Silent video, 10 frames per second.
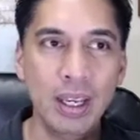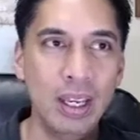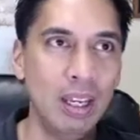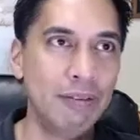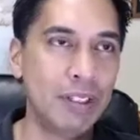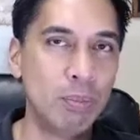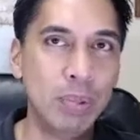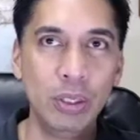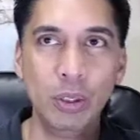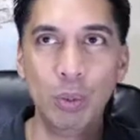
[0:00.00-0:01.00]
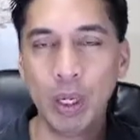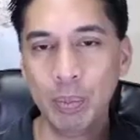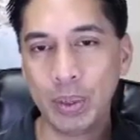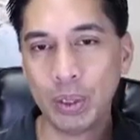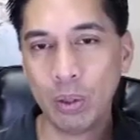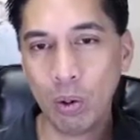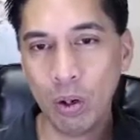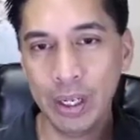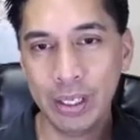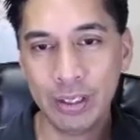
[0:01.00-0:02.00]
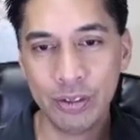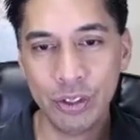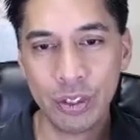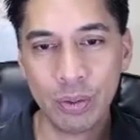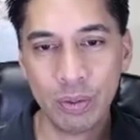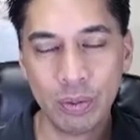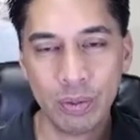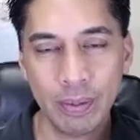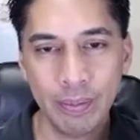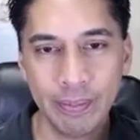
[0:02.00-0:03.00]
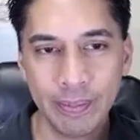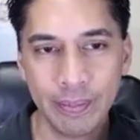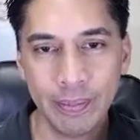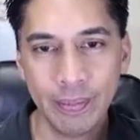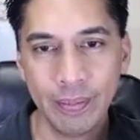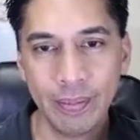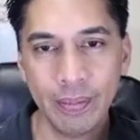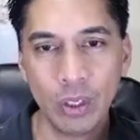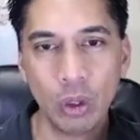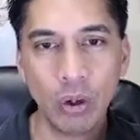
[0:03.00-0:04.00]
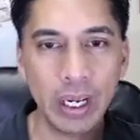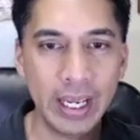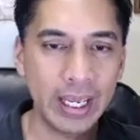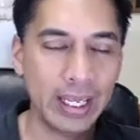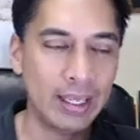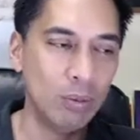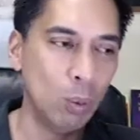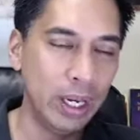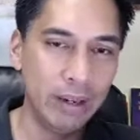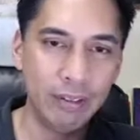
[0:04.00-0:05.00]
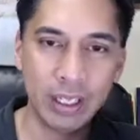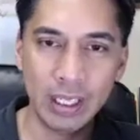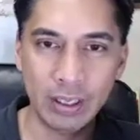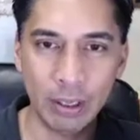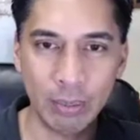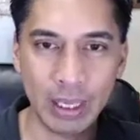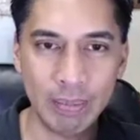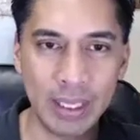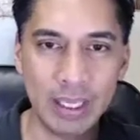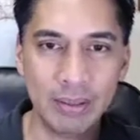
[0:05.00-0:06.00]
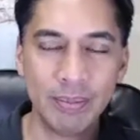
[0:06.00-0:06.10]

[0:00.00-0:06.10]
if it's blue, purple, orange, gray, whatever color it might be,